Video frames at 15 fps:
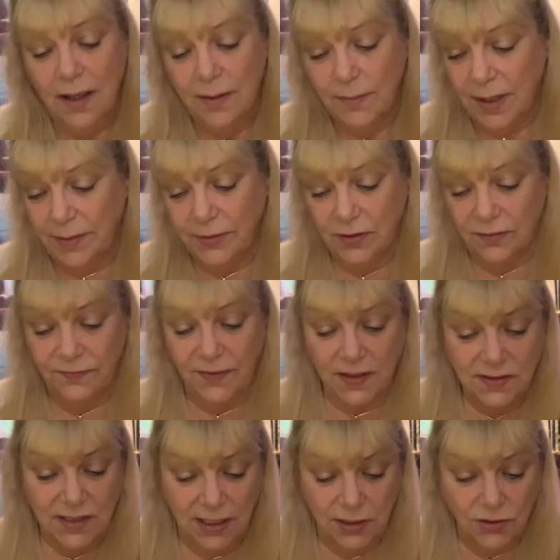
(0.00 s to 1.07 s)
maybe you're
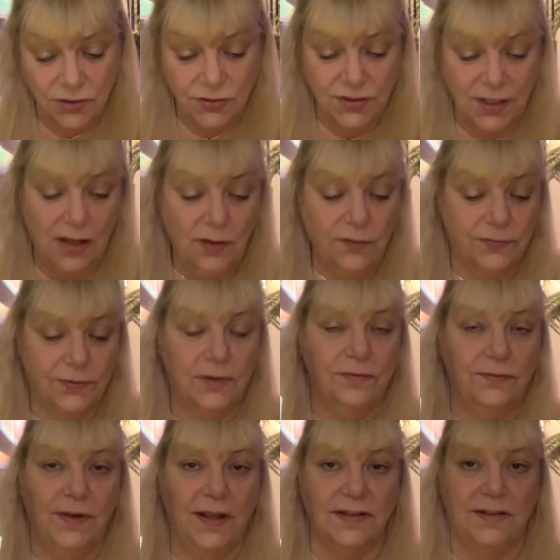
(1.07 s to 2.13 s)
investing in yourself or
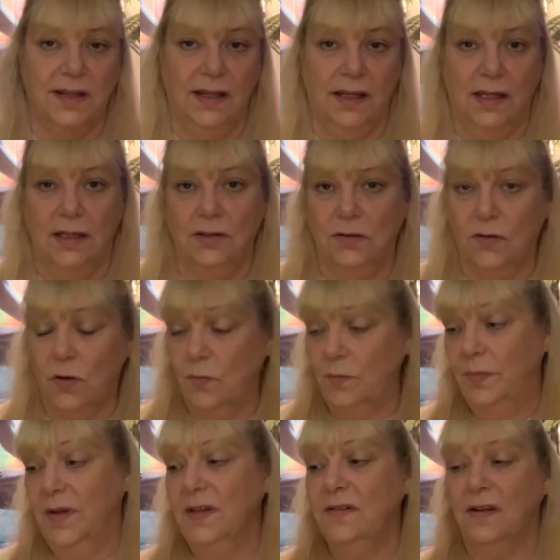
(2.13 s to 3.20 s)
investing in your own
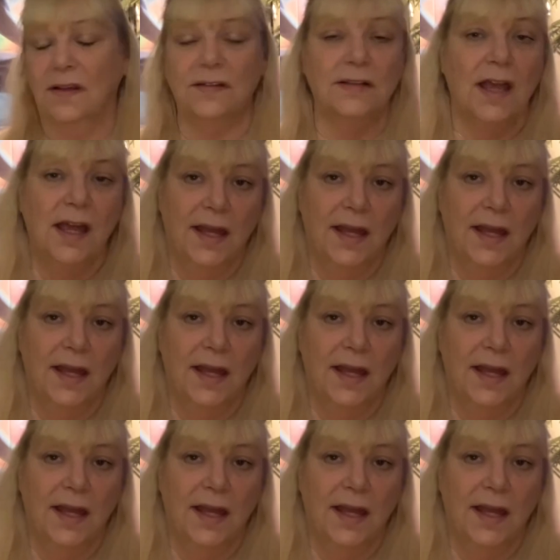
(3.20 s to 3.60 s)
business,